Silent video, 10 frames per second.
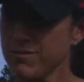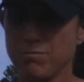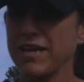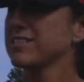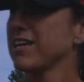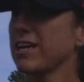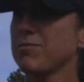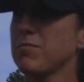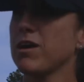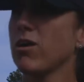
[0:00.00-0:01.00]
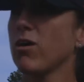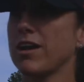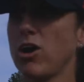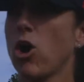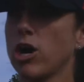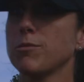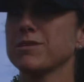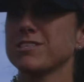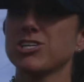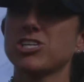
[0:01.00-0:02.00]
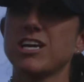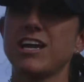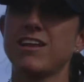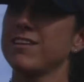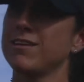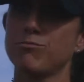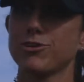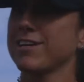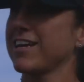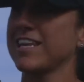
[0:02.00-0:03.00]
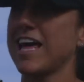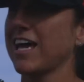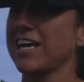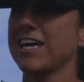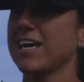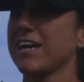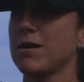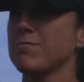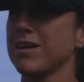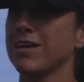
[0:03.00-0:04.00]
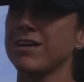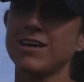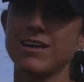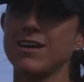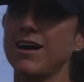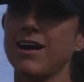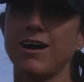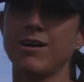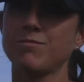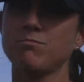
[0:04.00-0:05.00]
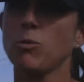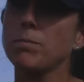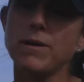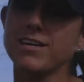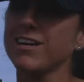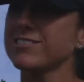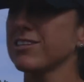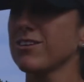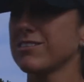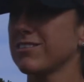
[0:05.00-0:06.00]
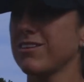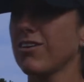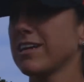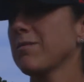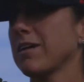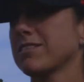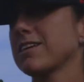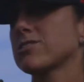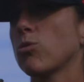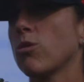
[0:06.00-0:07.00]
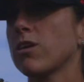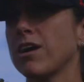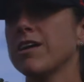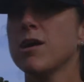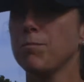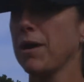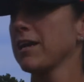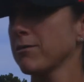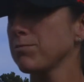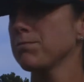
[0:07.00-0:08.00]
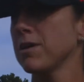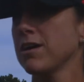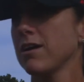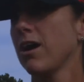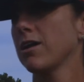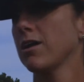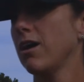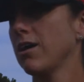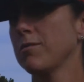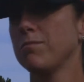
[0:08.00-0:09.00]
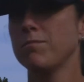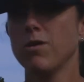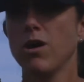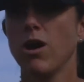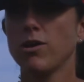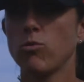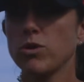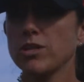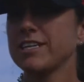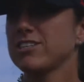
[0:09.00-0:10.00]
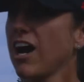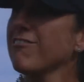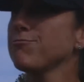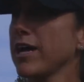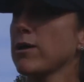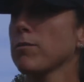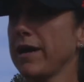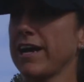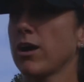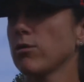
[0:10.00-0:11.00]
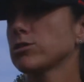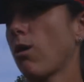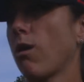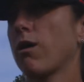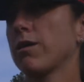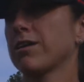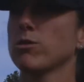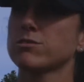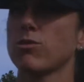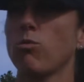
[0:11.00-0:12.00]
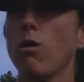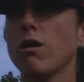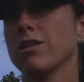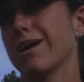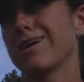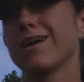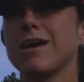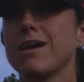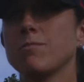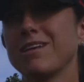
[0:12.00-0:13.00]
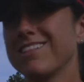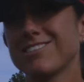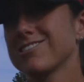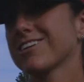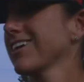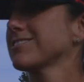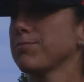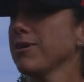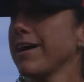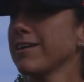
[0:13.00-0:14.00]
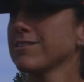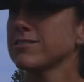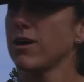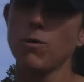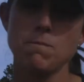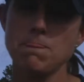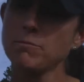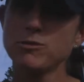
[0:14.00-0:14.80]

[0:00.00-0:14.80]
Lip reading: base hit up the middle and a hard position, and then Bree getting that hit. I mean, but we played gutsy all game. Like, they scored on Peyton on a really tough play where Peyton goes hard and goes in the wall. Like, I mean, that's just a gutsy play. So I'm